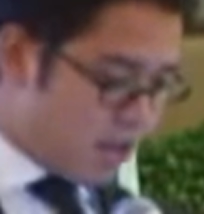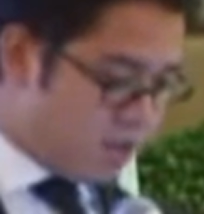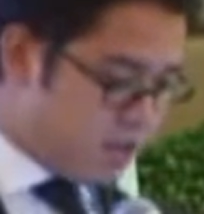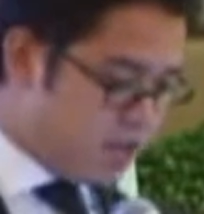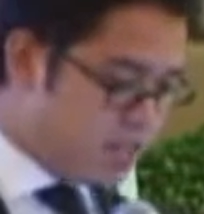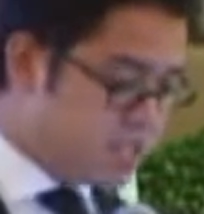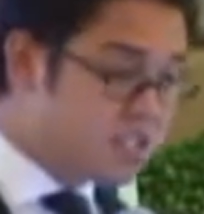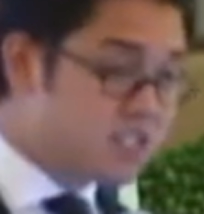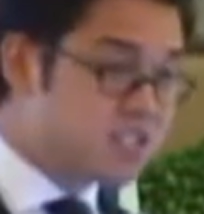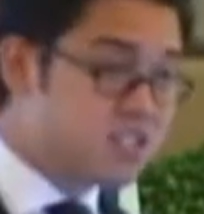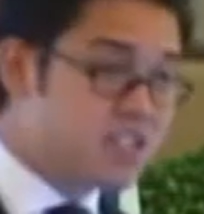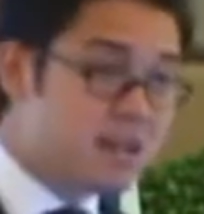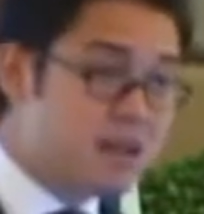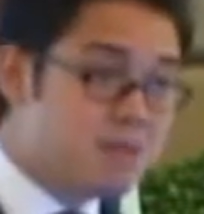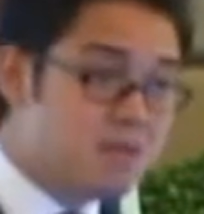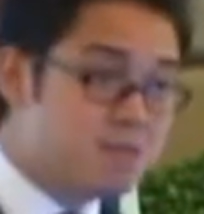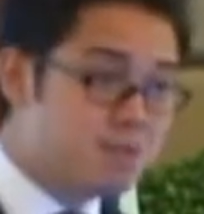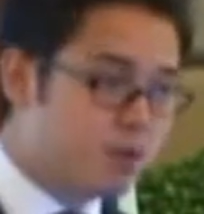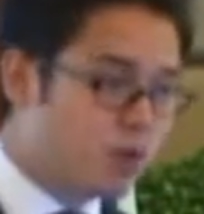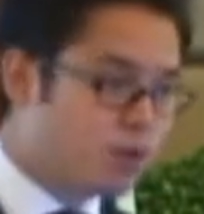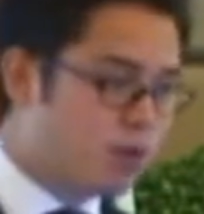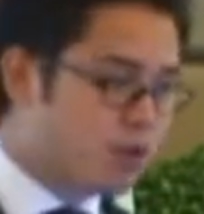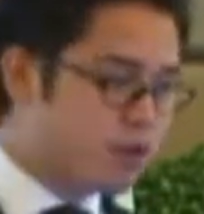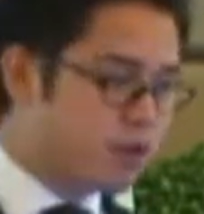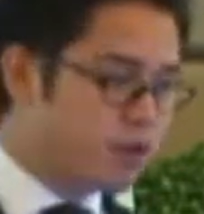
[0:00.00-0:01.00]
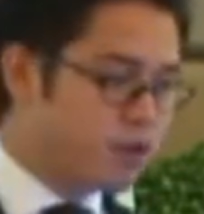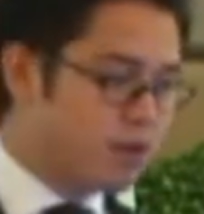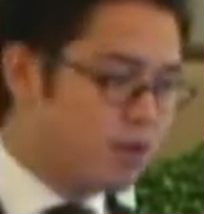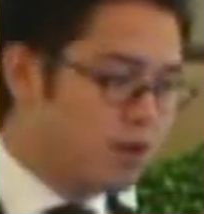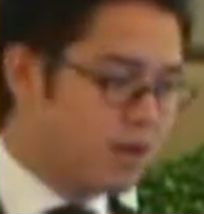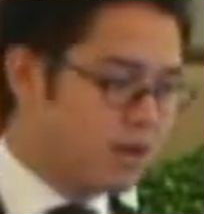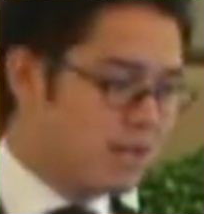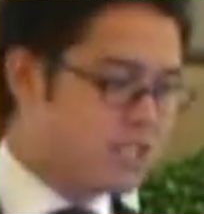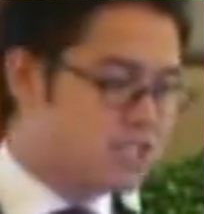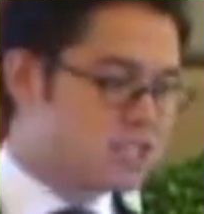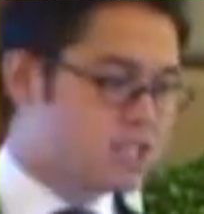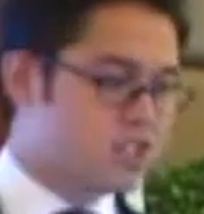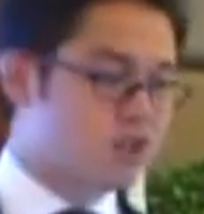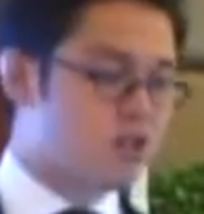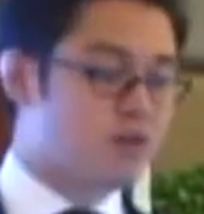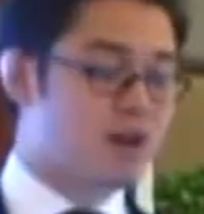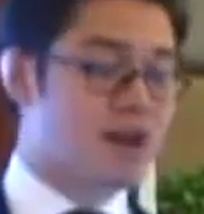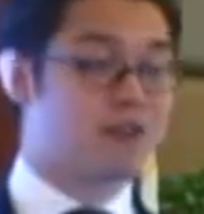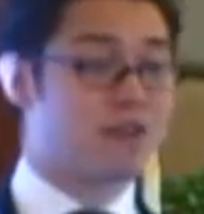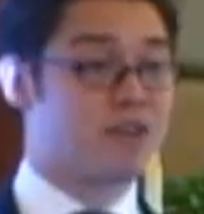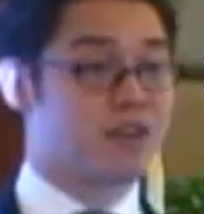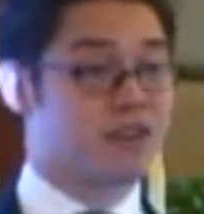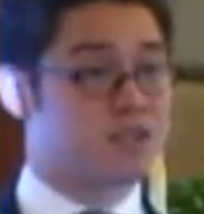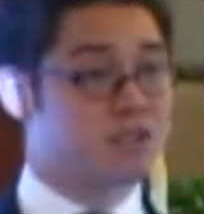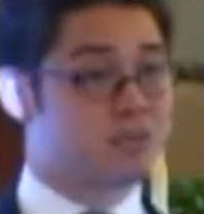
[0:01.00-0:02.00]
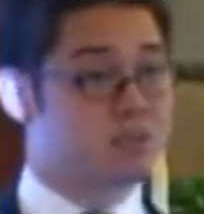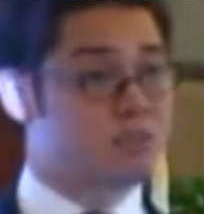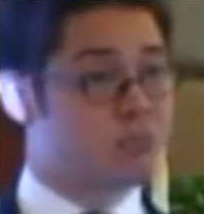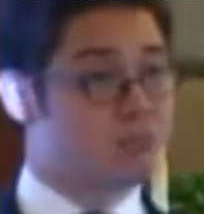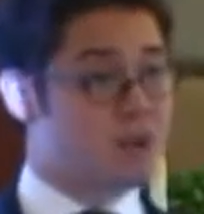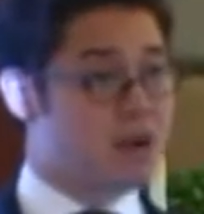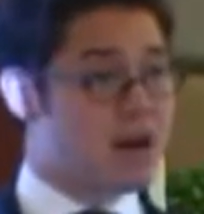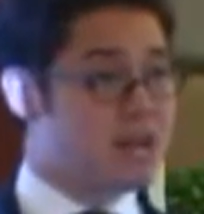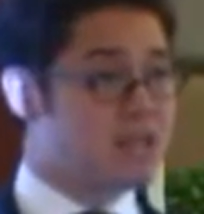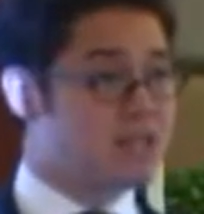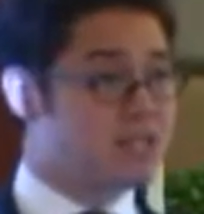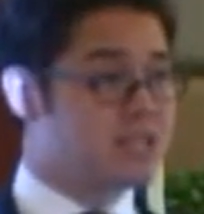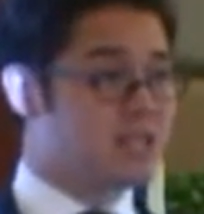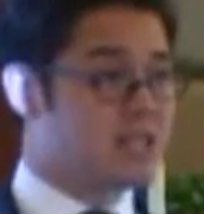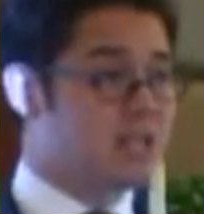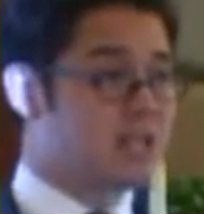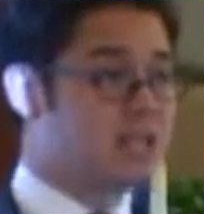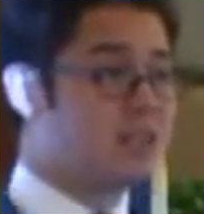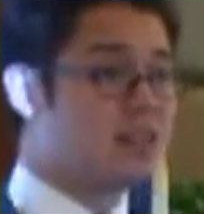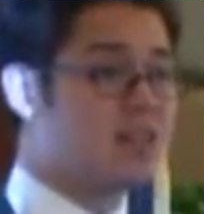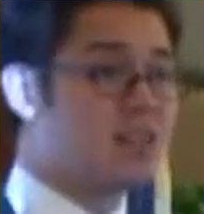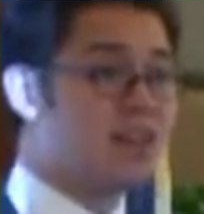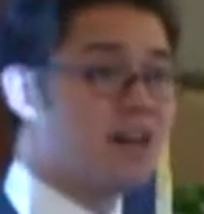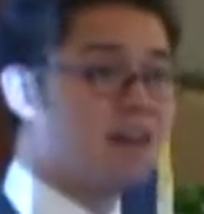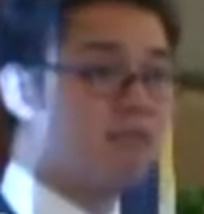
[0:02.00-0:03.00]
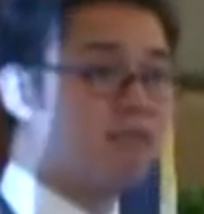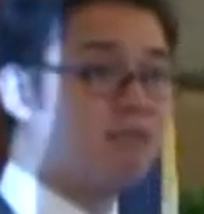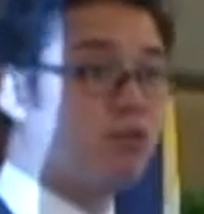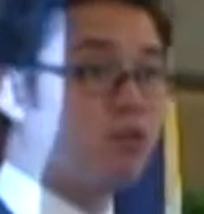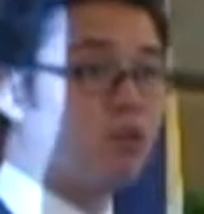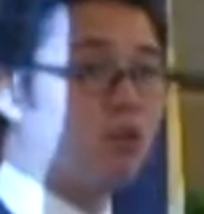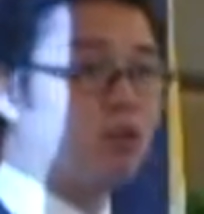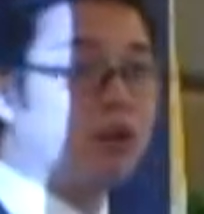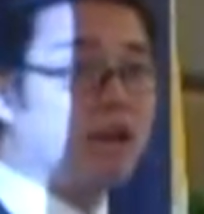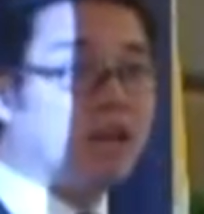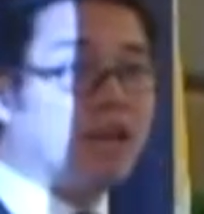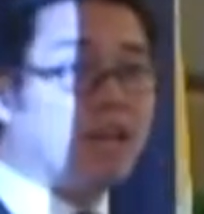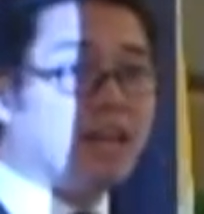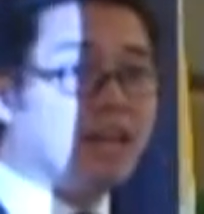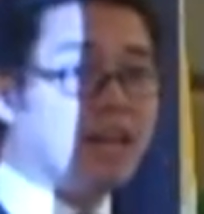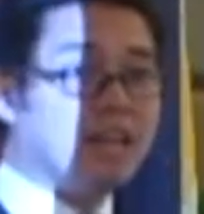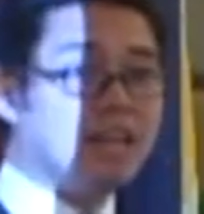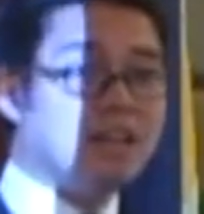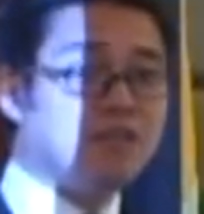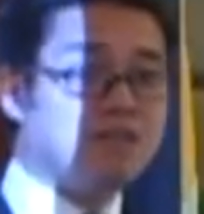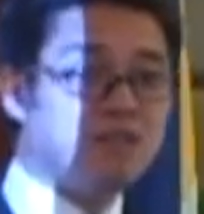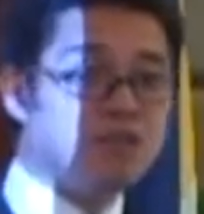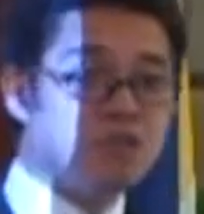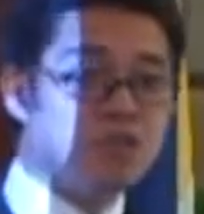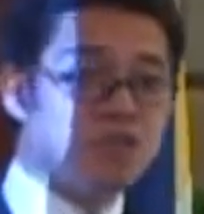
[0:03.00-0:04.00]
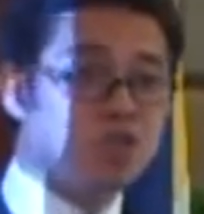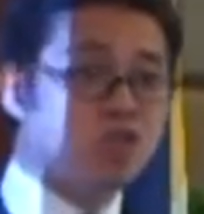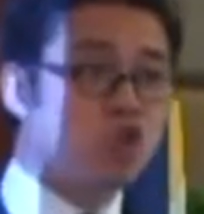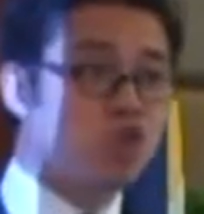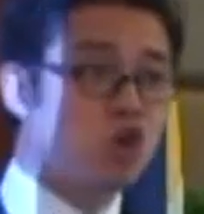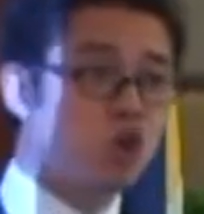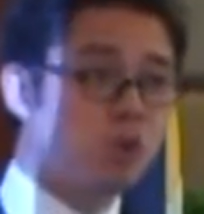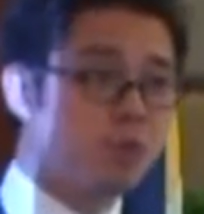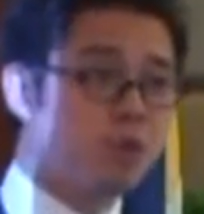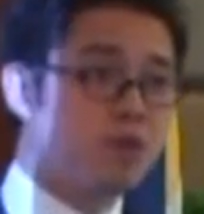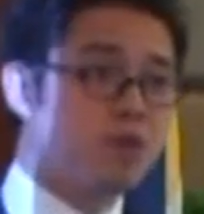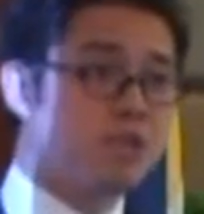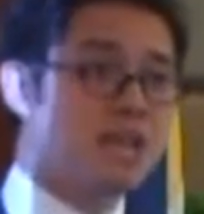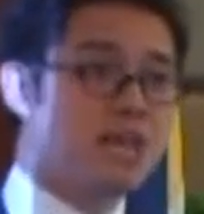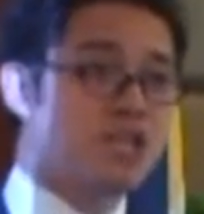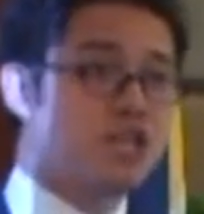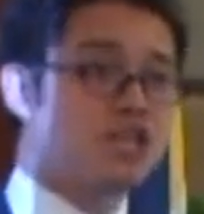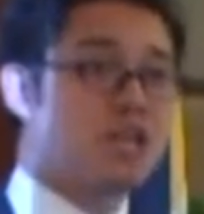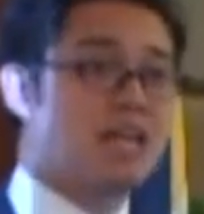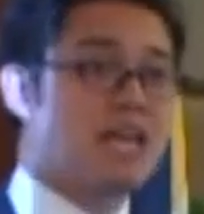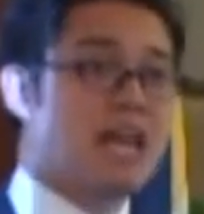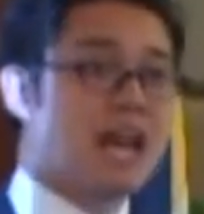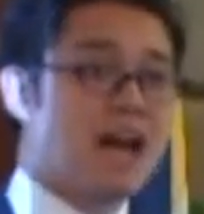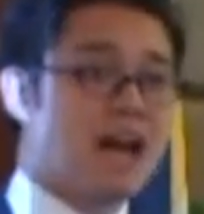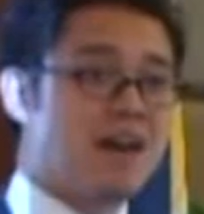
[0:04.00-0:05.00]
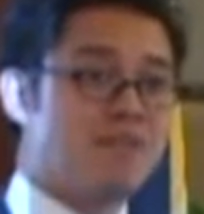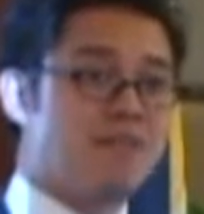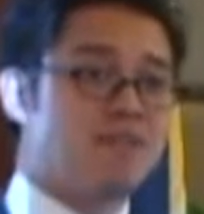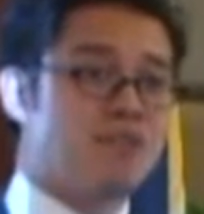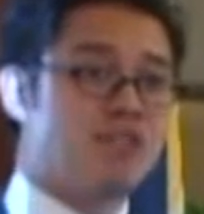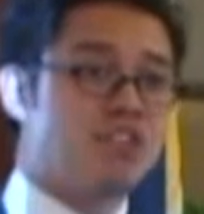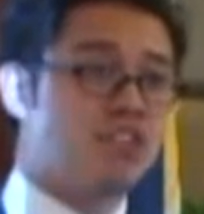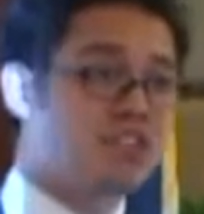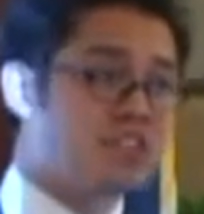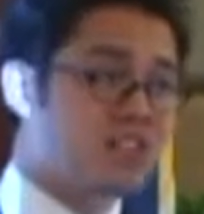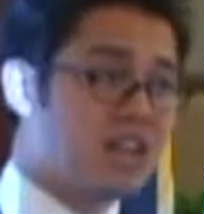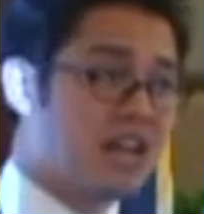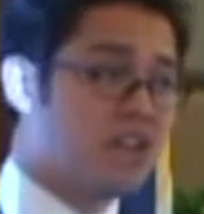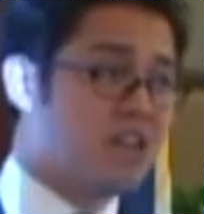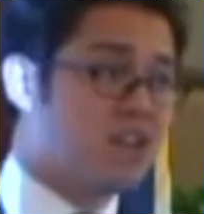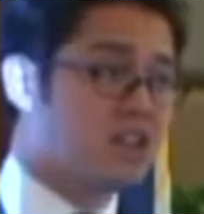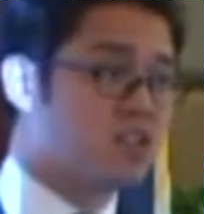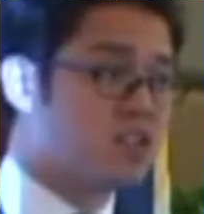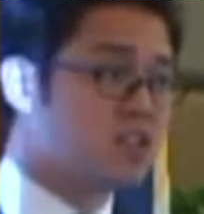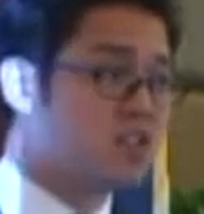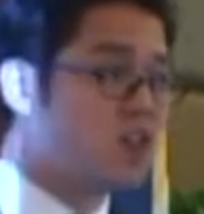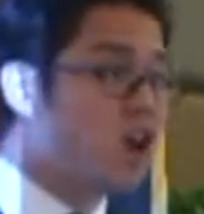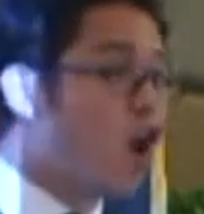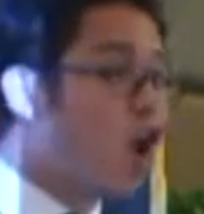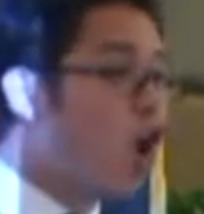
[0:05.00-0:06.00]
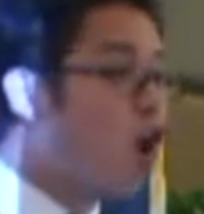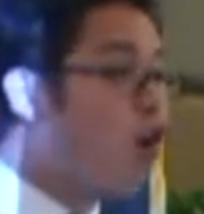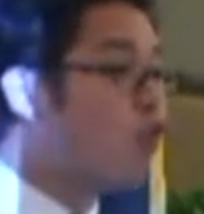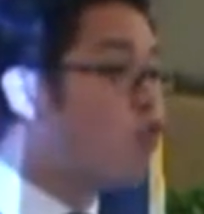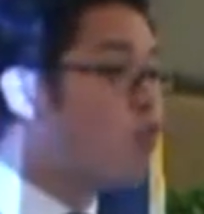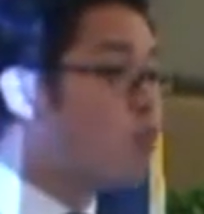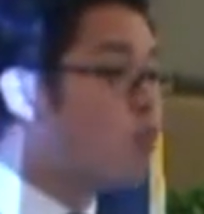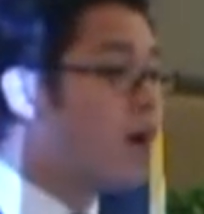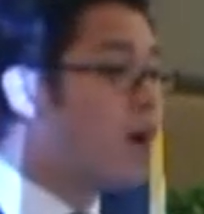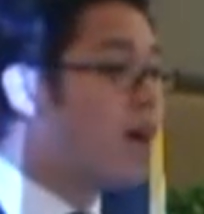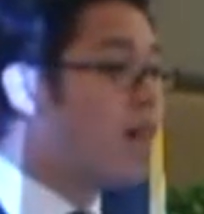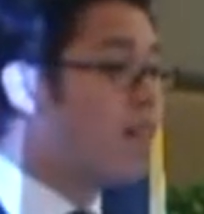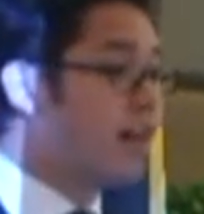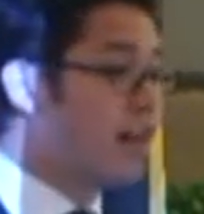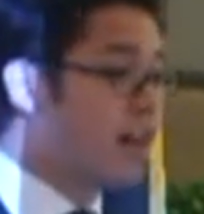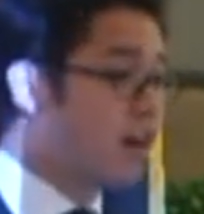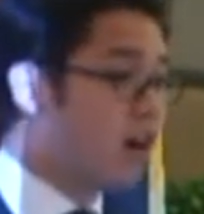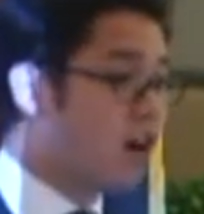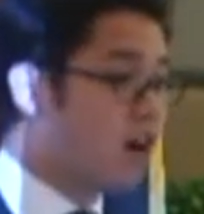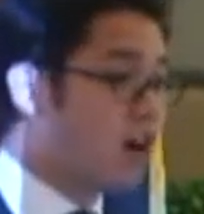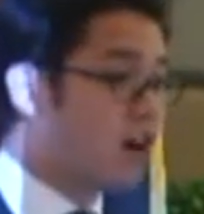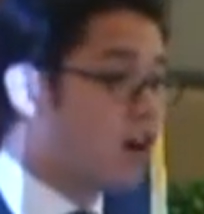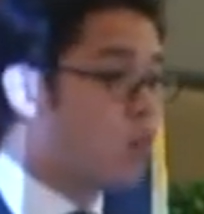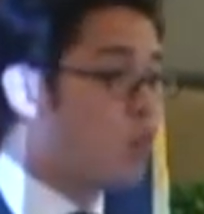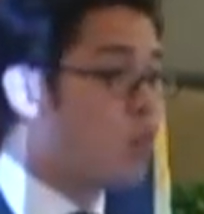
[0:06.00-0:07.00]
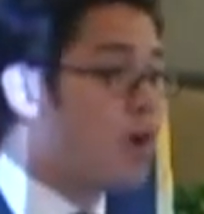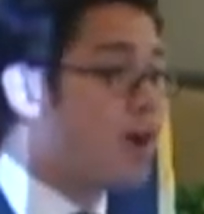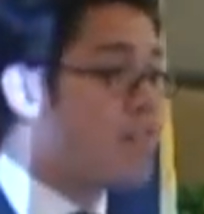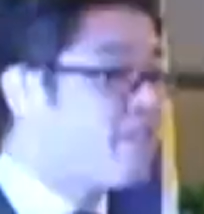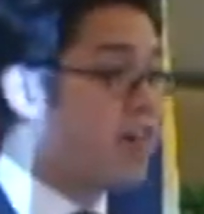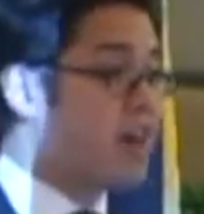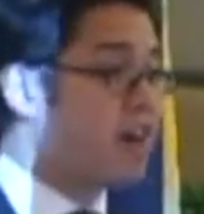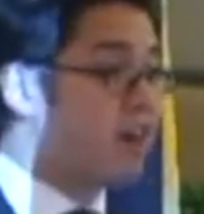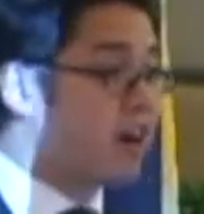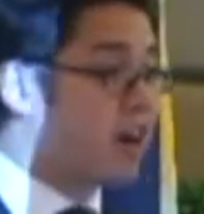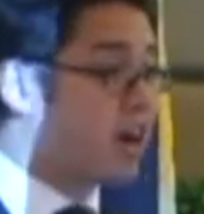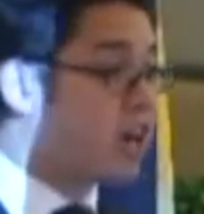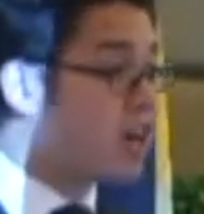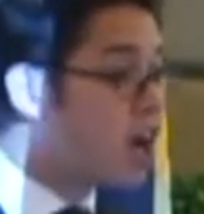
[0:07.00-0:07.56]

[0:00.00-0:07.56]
This is then brought through into the graphics and branding, and therefore even the shoppers actually have the sense of where they are